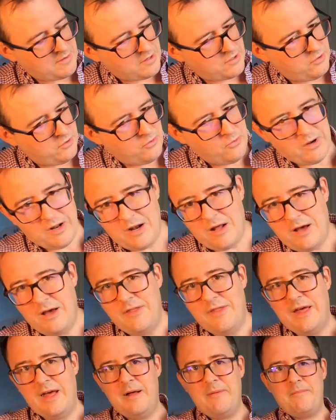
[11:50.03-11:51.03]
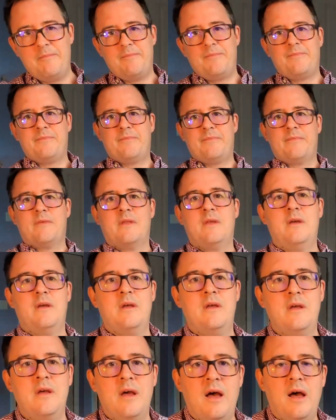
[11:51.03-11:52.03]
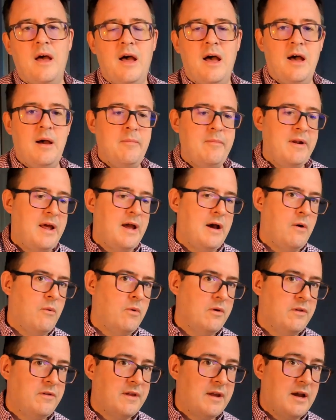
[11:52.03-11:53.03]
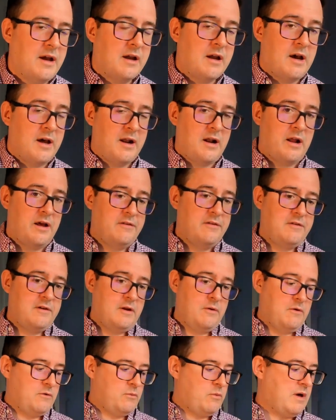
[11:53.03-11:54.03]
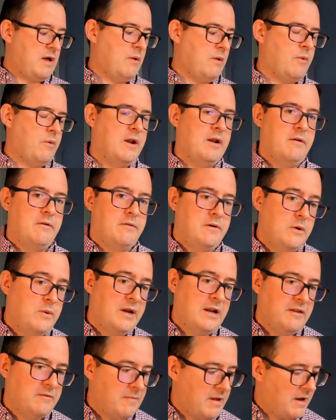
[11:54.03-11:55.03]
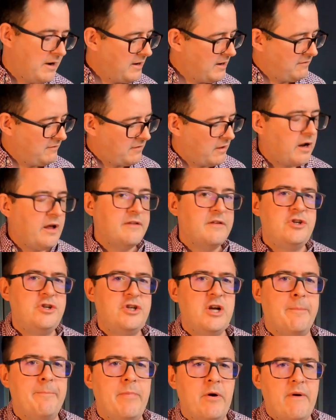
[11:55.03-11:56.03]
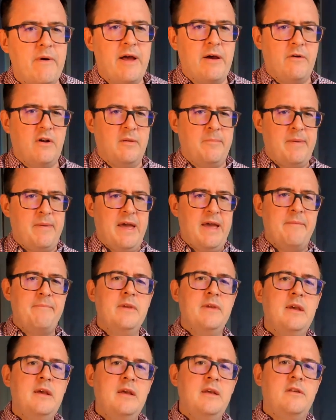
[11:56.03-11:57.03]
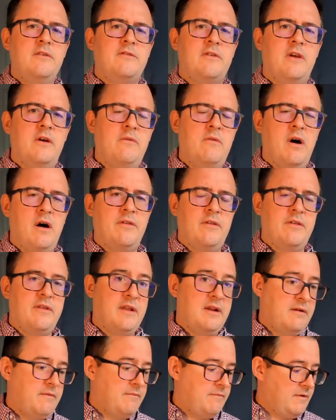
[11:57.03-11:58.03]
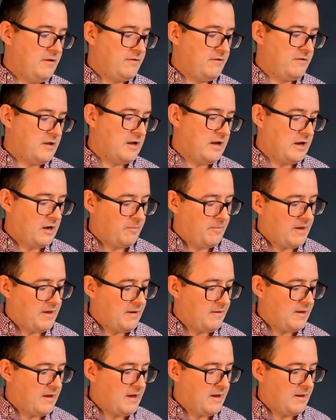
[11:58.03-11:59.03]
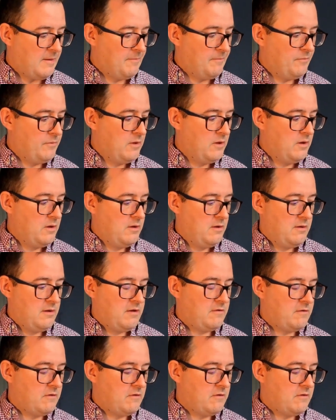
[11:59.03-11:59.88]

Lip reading: cool. I like that. Now, one thing I kind of like to do as well when doing these melodies, I like to jump around a bit. So rather than, this is a little bit, this is